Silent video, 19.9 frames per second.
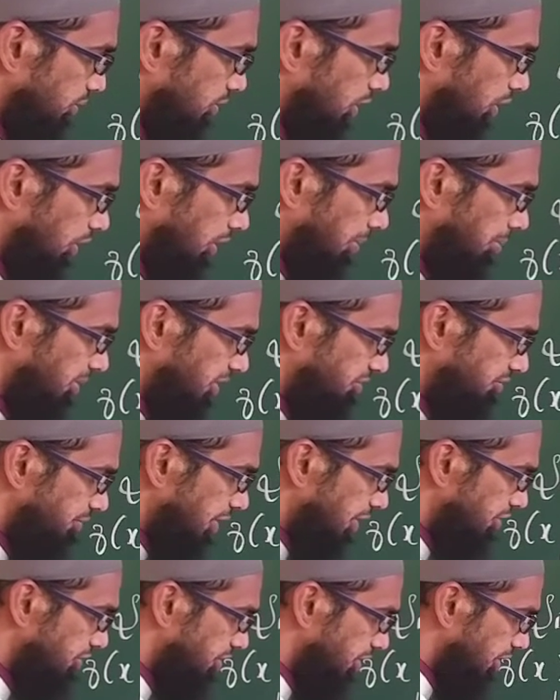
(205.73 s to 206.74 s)
Now I am
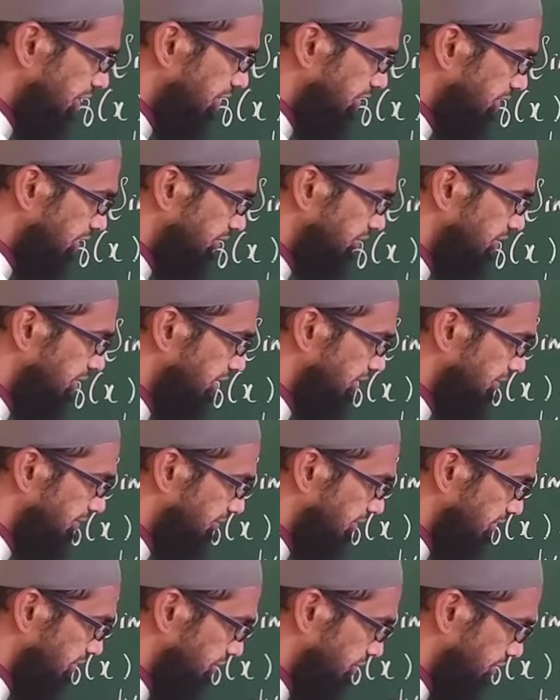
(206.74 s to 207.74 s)
differentiating the third
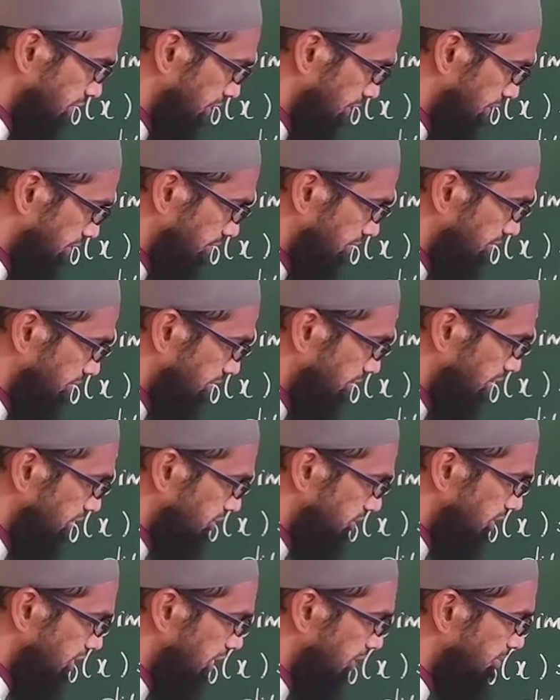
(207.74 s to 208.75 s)
function, that
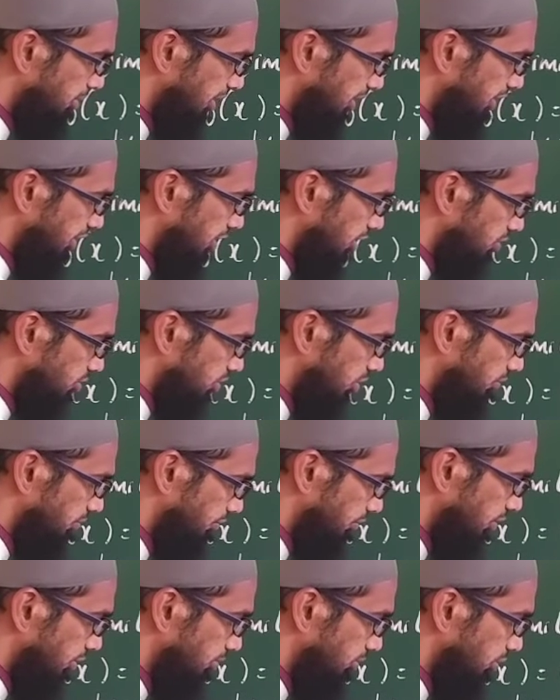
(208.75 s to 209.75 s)
is the d by dx
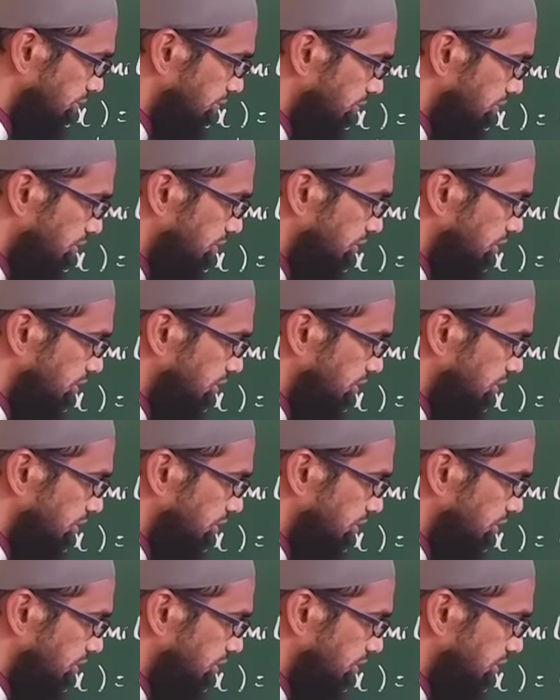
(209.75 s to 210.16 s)
of w,